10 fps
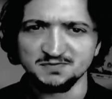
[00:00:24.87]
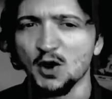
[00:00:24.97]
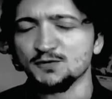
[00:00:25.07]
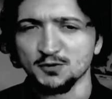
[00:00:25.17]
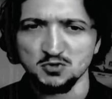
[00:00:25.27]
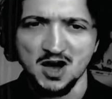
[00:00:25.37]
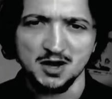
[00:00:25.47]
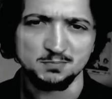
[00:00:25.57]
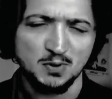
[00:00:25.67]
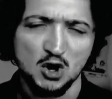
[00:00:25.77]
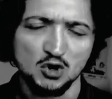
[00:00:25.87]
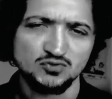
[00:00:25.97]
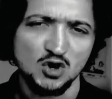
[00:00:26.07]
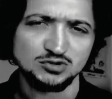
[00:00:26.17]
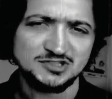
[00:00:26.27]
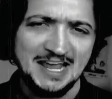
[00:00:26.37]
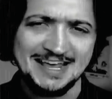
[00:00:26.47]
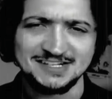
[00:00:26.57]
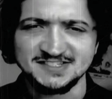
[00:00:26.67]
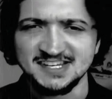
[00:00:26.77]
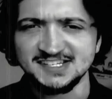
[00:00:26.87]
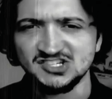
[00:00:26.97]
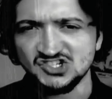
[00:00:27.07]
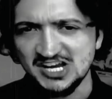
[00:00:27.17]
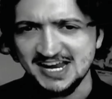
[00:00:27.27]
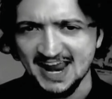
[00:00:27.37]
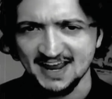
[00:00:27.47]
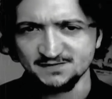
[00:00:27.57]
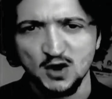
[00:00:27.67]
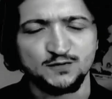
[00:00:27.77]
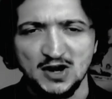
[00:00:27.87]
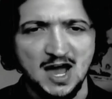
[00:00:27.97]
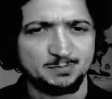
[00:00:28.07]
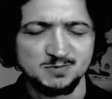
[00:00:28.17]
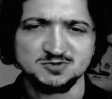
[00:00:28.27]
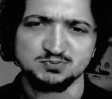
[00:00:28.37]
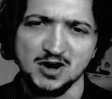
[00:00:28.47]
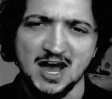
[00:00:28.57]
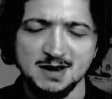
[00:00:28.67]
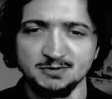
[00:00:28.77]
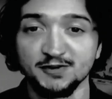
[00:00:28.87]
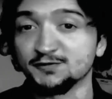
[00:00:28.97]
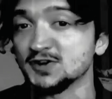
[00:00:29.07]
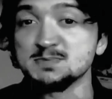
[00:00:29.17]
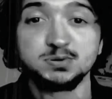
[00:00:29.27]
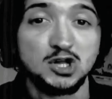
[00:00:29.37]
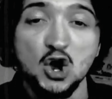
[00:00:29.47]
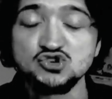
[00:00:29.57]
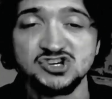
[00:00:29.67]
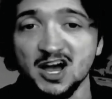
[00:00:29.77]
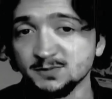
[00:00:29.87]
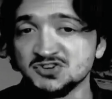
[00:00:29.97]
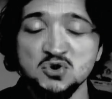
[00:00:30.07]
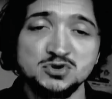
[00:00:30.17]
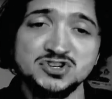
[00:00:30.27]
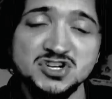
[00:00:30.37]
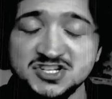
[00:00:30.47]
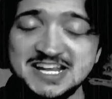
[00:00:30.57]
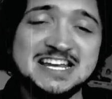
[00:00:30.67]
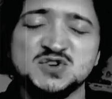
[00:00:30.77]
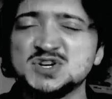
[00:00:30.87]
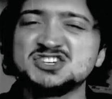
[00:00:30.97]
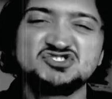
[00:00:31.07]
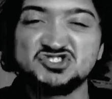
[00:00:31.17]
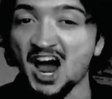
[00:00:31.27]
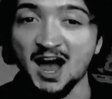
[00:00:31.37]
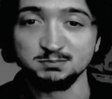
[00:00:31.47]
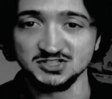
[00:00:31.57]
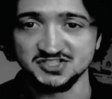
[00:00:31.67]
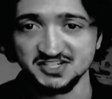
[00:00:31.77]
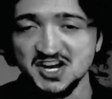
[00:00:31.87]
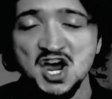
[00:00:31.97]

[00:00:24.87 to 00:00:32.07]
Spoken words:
Vote for Ron Paul, Roseanne and Cindy Sheehan. Vote for Optimus Prime or for free blowjobs in order to decrease joblessness.